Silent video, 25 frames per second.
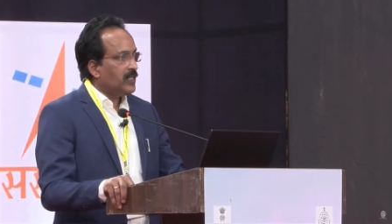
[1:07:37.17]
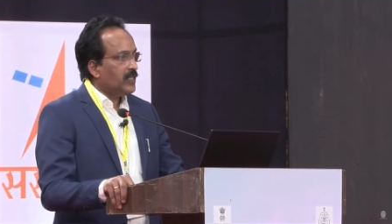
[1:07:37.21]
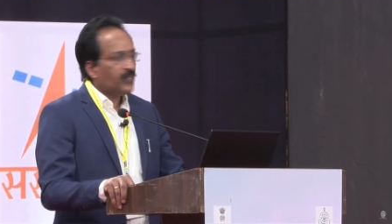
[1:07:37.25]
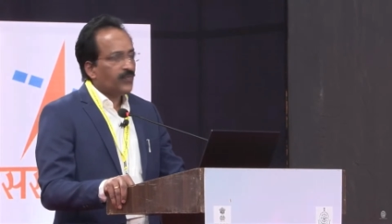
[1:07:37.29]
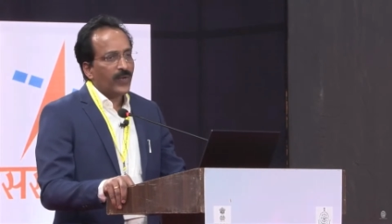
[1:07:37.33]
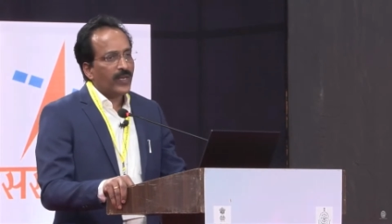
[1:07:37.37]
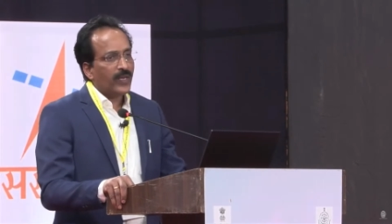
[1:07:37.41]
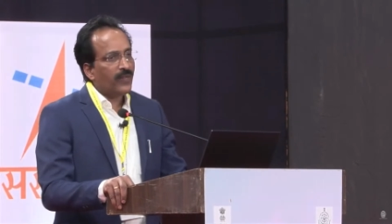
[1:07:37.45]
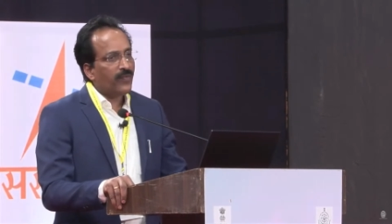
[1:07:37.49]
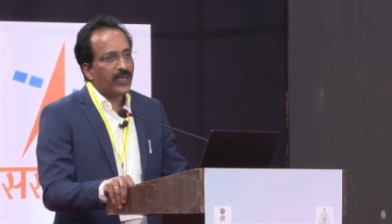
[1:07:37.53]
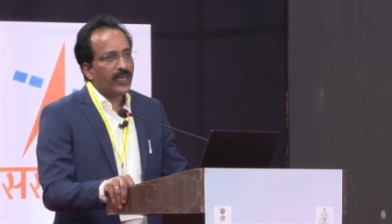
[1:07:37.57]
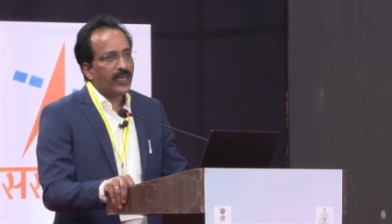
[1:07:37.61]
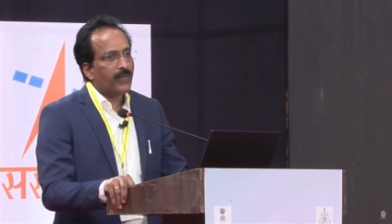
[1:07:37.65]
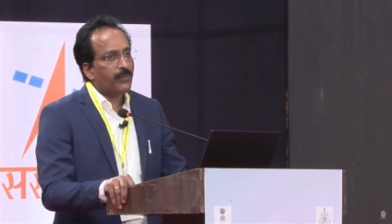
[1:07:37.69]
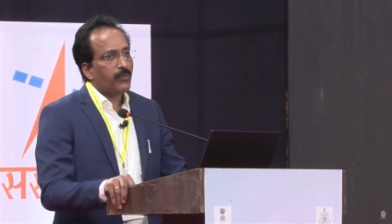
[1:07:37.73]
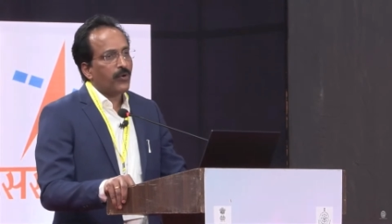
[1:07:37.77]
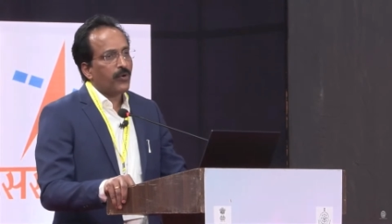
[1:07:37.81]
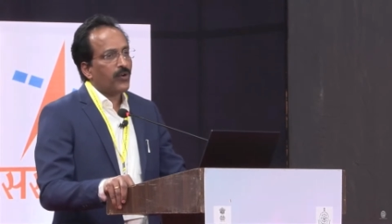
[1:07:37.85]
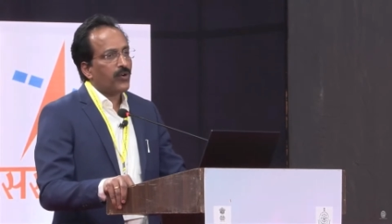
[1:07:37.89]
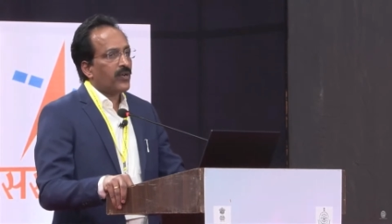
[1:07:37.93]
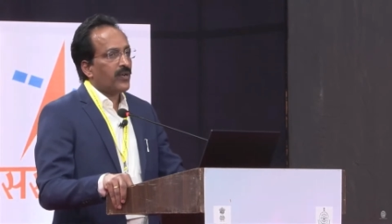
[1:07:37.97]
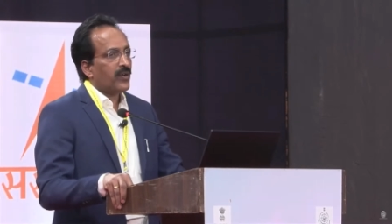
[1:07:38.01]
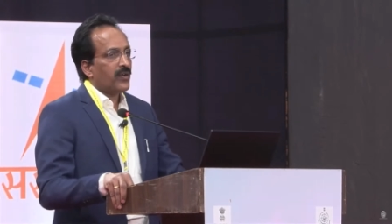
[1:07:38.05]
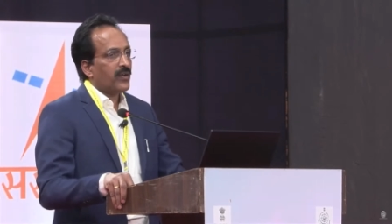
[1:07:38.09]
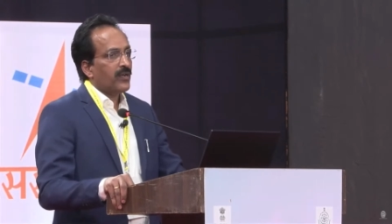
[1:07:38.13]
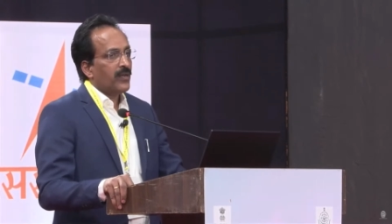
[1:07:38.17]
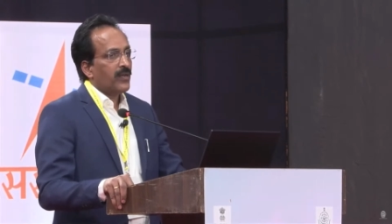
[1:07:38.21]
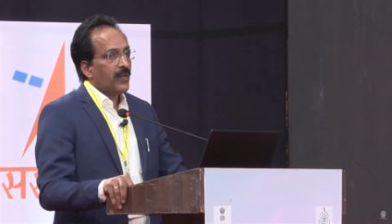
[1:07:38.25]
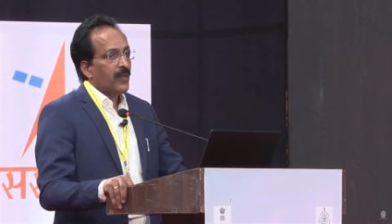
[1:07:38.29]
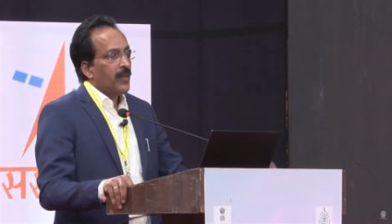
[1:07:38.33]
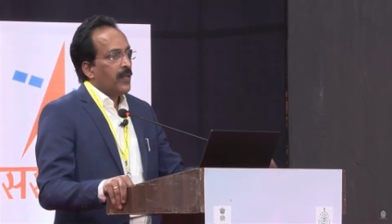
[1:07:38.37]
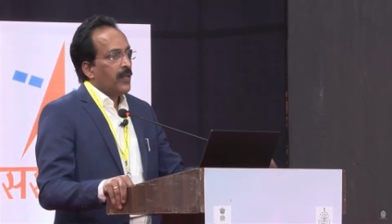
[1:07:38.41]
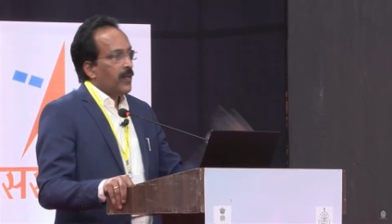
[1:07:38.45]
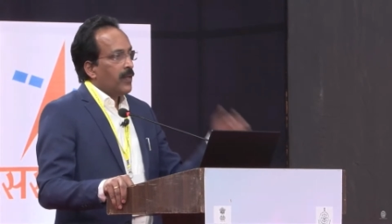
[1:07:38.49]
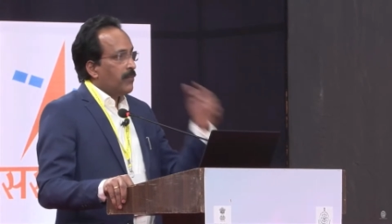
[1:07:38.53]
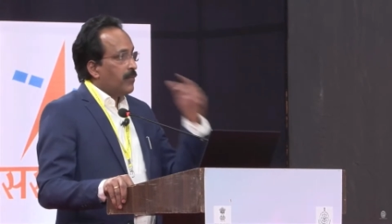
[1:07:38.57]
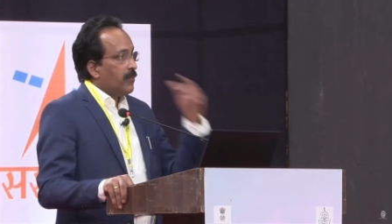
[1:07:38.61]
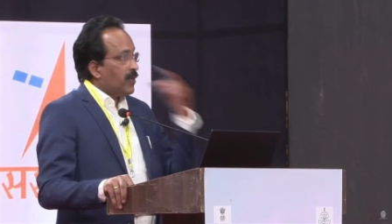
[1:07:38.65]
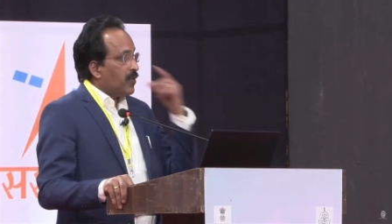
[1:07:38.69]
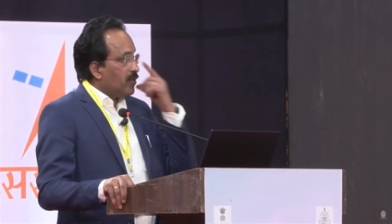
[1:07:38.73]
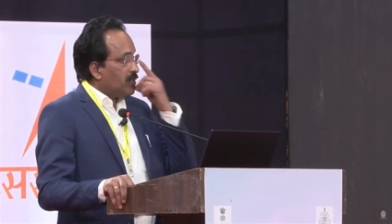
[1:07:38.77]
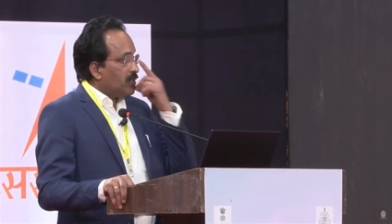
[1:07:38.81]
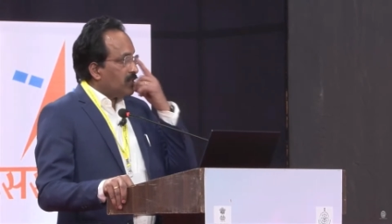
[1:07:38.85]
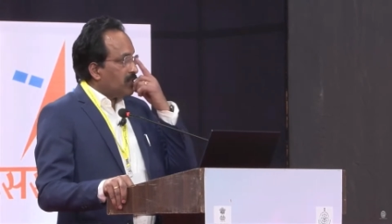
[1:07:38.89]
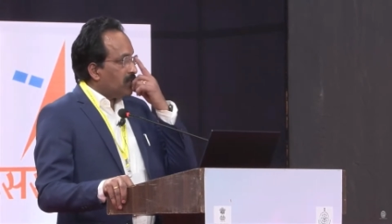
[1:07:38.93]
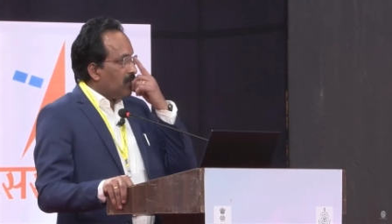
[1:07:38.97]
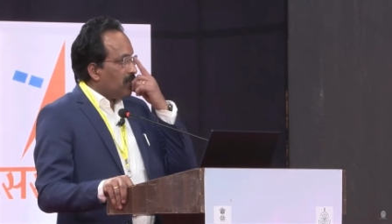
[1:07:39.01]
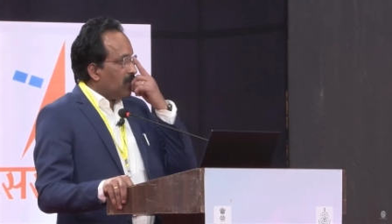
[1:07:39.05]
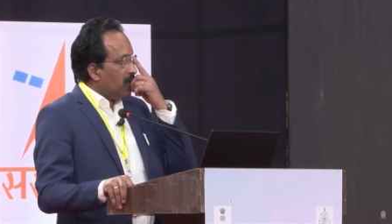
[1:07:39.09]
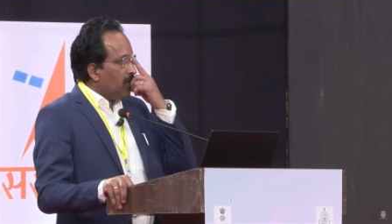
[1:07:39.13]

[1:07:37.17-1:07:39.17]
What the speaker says: It's very, very important because